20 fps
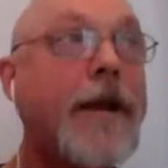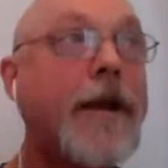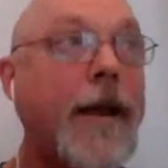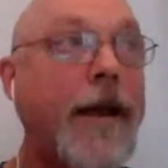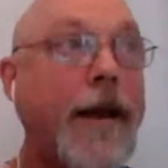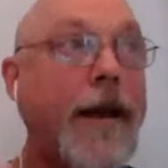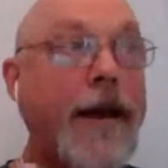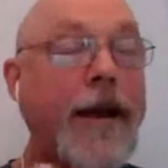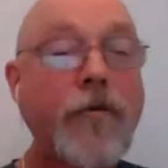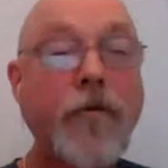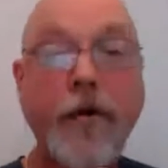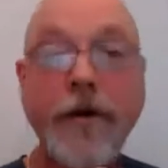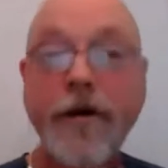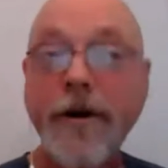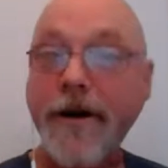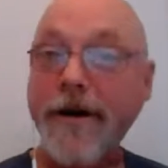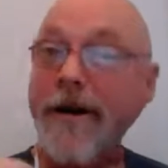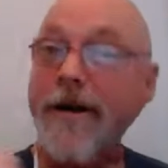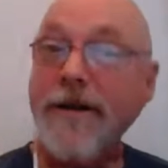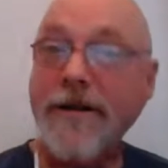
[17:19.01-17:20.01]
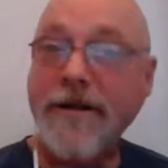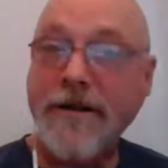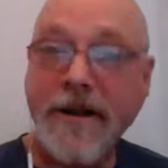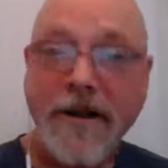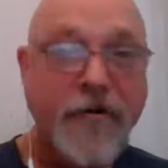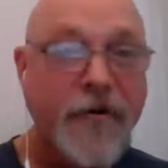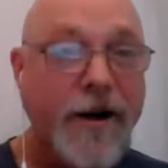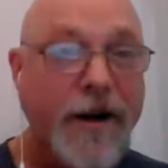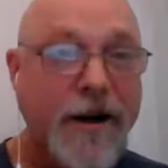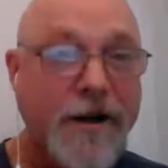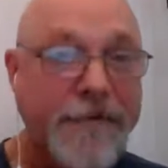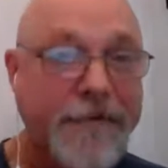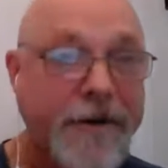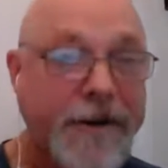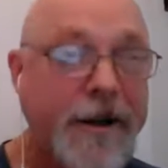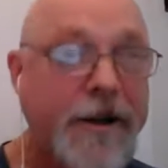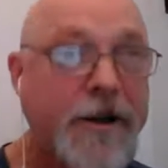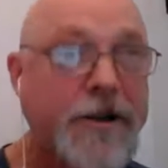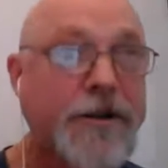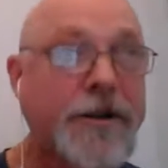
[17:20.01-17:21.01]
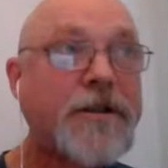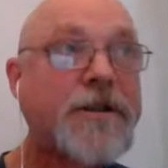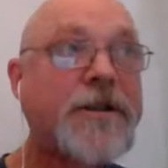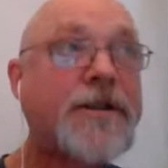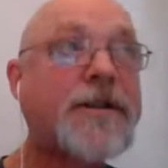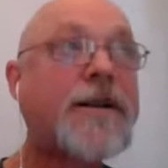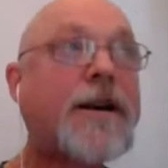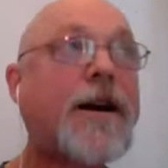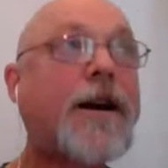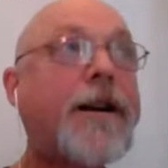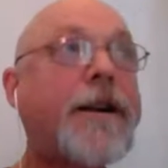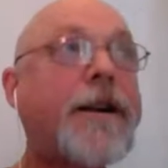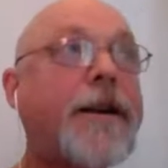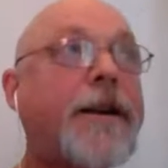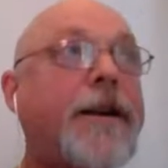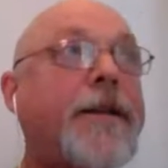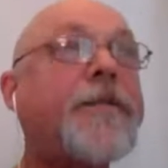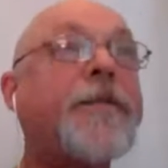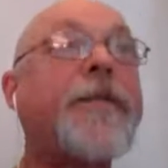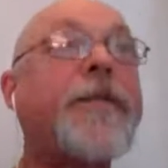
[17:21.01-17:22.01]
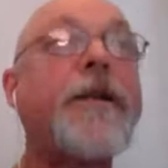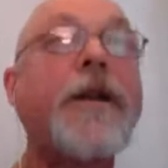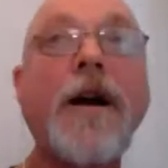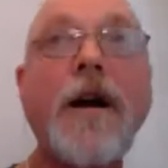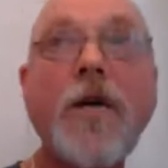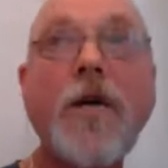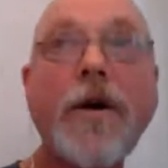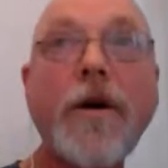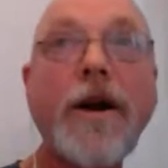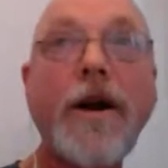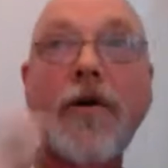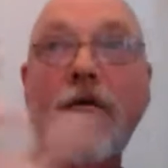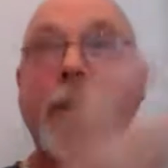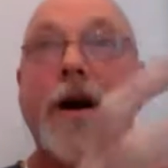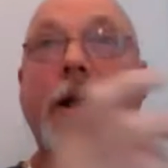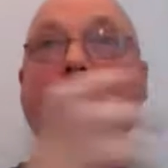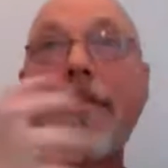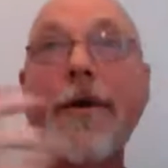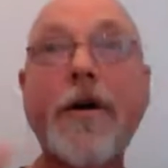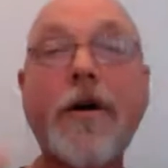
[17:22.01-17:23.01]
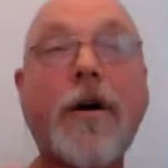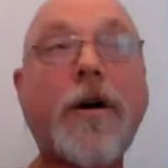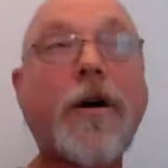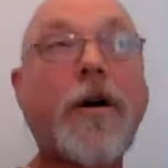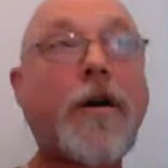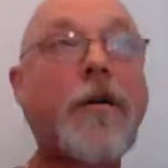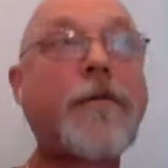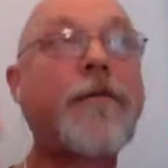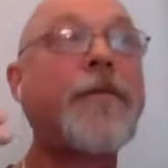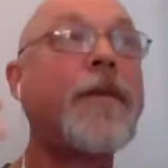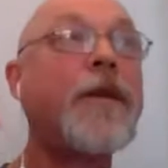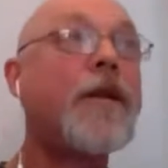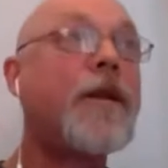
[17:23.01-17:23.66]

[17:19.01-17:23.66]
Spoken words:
And we're in an instant gratification society. I want to grab it all.